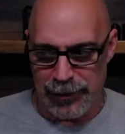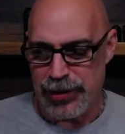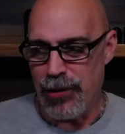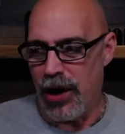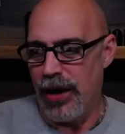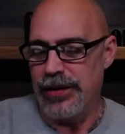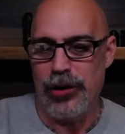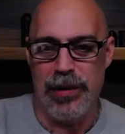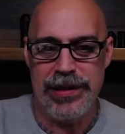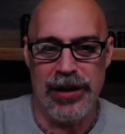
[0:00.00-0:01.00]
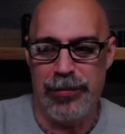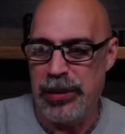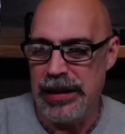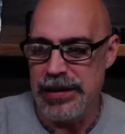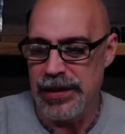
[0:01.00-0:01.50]
tomorrow I told myself
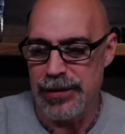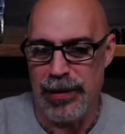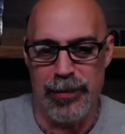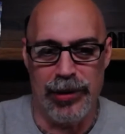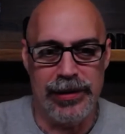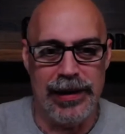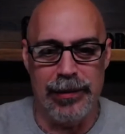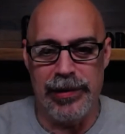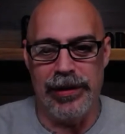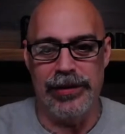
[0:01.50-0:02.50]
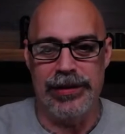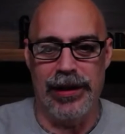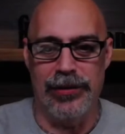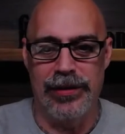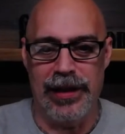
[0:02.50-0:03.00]
pizza's my birthday meal.
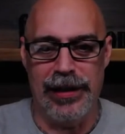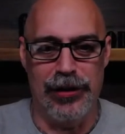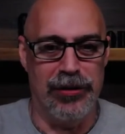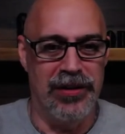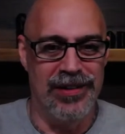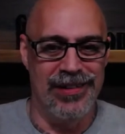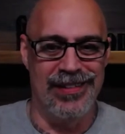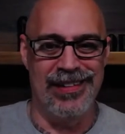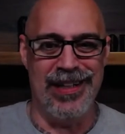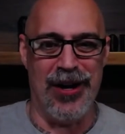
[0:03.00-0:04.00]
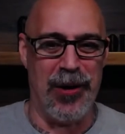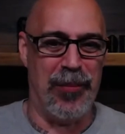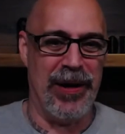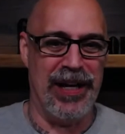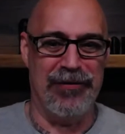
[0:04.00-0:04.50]
So thank you. Y'all are
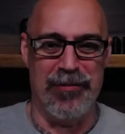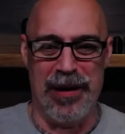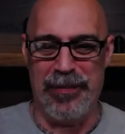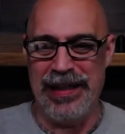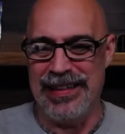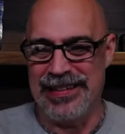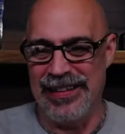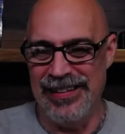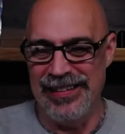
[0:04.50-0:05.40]
paying for my pizza.